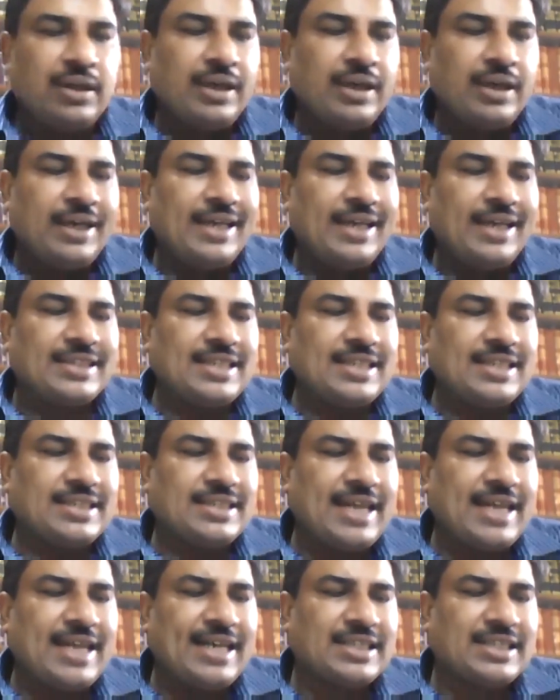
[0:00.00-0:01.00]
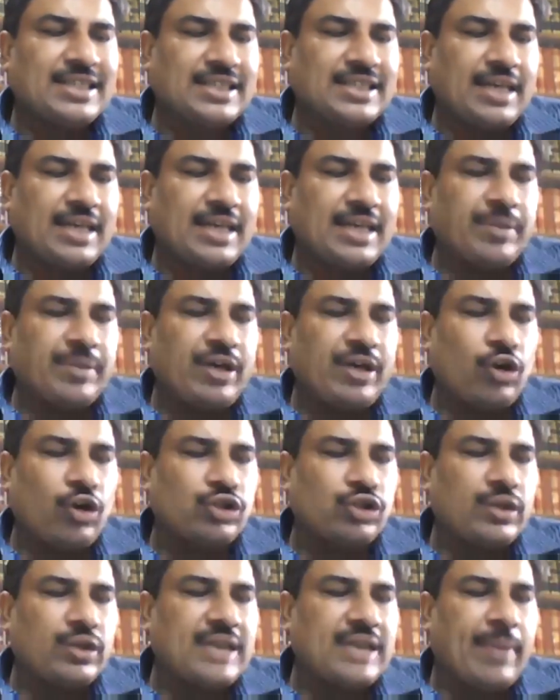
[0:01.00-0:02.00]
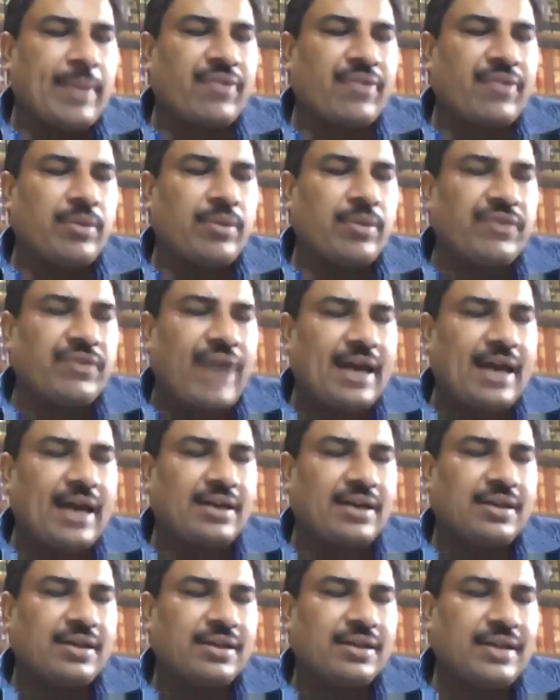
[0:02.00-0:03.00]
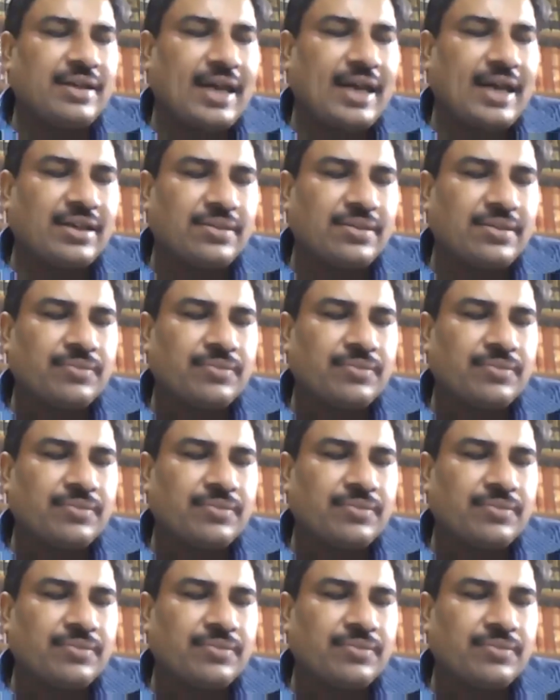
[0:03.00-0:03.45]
His insights can be also examined from the fact that